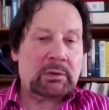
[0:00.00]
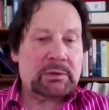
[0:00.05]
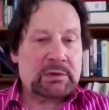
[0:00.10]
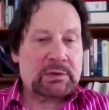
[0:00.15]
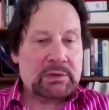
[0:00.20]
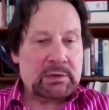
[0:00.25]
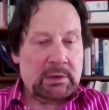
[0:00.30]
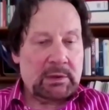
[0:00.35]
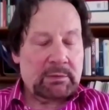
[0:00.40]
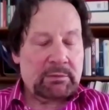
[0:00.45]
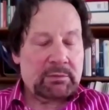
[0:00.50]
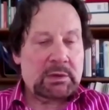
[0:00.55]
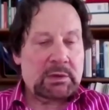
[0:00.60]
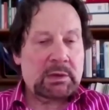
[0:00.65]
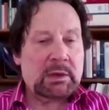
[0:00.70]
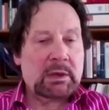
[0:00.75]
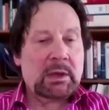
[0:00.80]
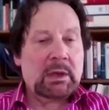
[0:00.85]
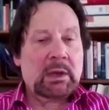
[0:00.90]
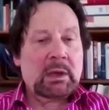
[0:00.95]
on
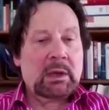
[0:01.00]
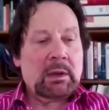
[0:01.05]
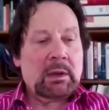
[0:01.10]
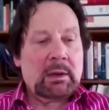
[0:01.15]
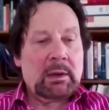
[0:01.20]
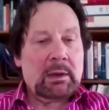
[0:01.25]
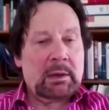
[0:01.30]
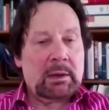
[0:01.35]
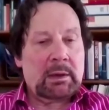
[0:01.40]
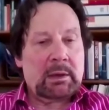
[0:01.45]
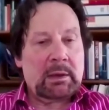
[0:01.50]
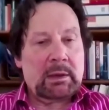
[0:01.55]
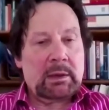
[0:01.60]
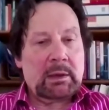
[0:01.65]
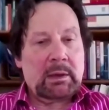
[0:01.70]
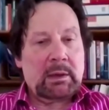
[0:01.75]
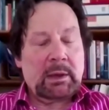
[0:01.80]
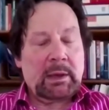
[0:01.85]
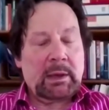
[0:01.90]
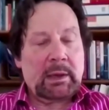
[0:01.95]
safety uh,